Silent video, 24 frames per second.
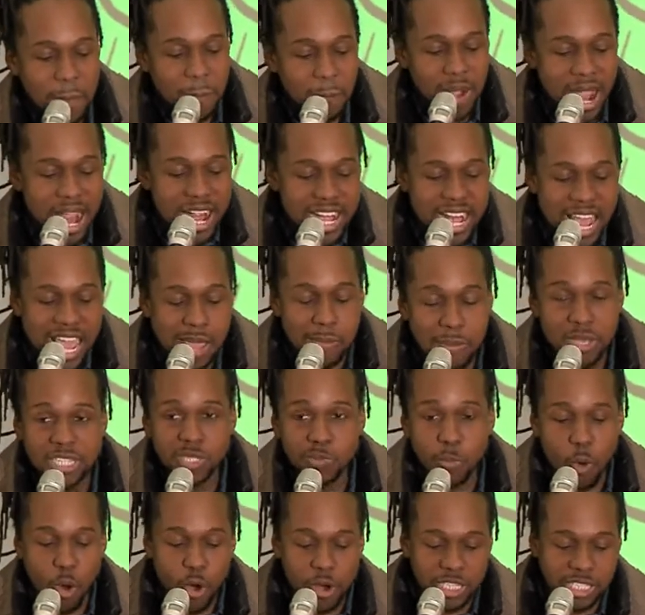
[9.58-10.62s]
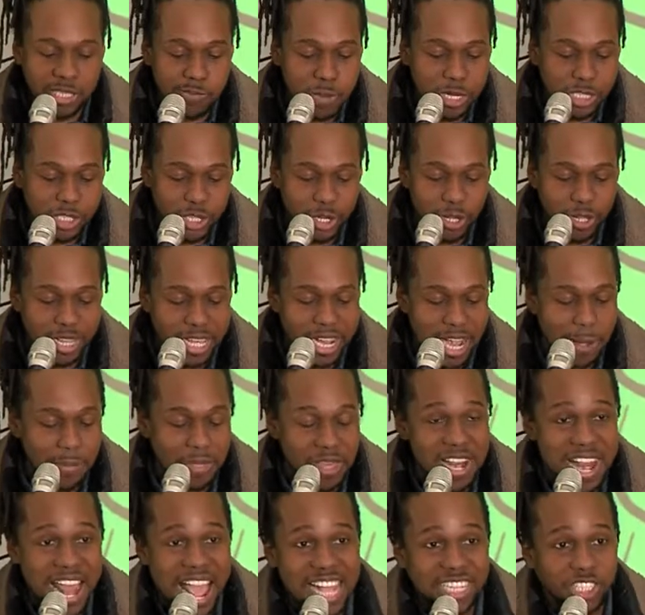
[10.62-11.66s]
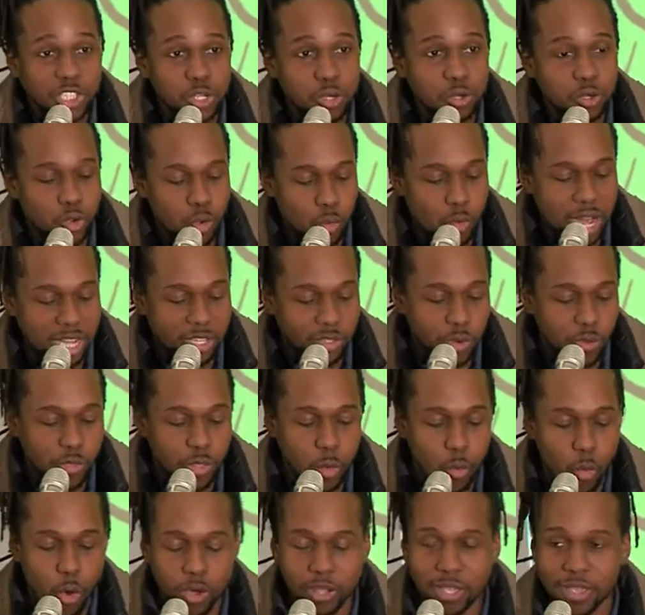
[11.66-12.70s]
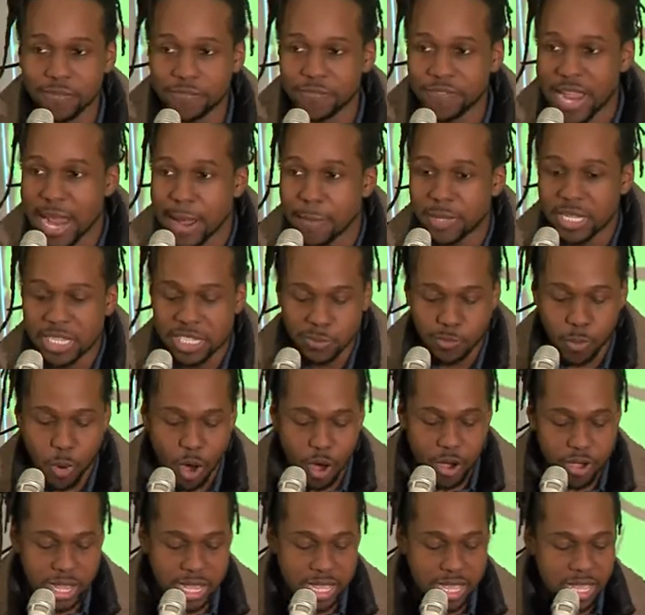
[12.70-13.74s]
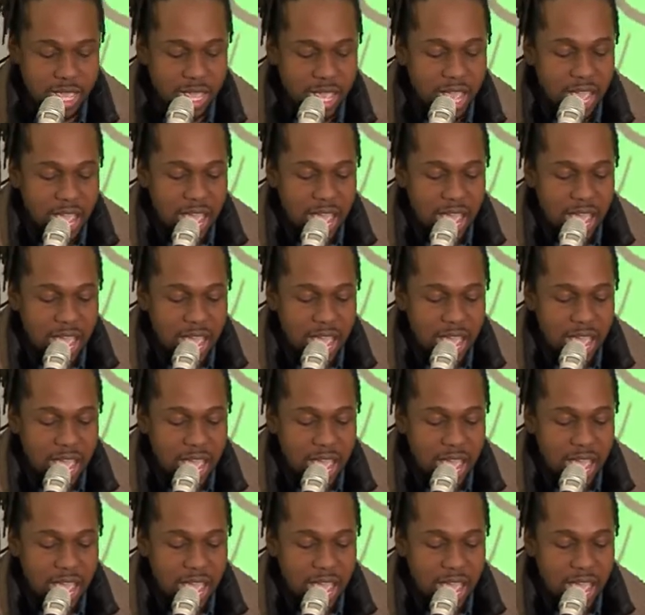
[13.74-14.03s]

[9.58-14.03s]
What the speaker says: My name is Maurice Mitchell, and I'm the National Director of the Working Families Party.